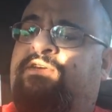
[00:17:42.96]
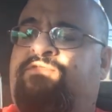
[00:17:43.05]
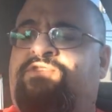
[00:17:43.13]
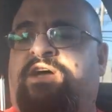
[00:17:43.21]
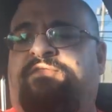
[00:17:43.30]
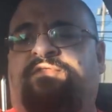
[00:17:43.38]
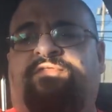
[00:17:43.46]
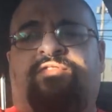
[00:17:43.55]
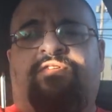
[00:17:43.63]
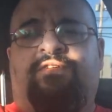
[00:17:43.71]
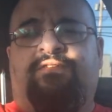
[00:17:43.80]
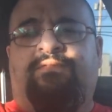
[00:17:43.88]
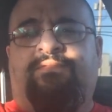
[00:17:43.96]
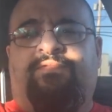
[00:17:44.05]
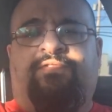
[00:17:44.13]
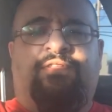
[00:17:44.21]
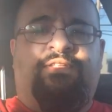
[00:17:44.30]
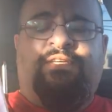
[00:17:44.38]
leaf Java fern
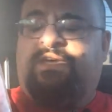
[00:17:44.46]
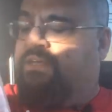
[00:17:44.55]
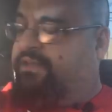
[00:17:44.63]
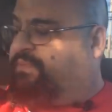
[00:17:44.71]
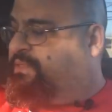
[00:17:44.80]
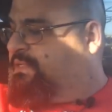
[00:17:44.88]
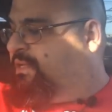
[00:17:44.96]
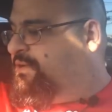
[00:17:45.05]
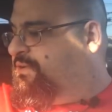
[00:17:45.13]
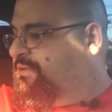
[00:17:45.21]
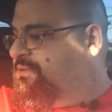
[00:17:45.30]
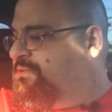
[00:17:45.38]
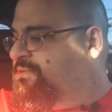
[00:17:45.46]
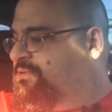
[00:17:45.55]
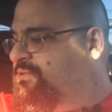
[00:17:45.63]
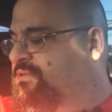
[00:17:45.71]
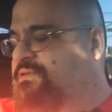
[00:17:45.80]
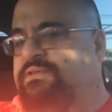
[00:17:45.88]
for the tank
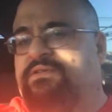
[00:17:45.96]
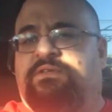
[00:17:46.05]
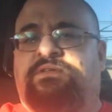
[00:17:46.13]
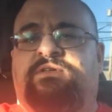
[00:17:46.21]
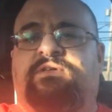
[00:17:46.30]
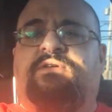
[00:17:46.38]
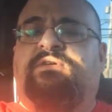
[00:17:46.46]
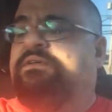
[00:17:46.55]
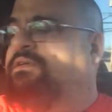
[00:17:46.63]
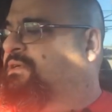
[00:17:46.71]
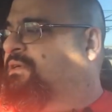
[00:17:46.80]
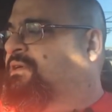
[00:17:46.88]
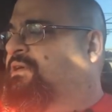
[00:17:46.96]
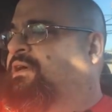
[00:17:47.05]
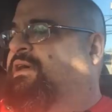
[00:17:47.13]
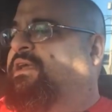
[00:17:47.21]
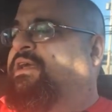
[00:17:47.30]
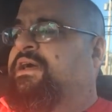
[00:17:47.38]
upstairs. I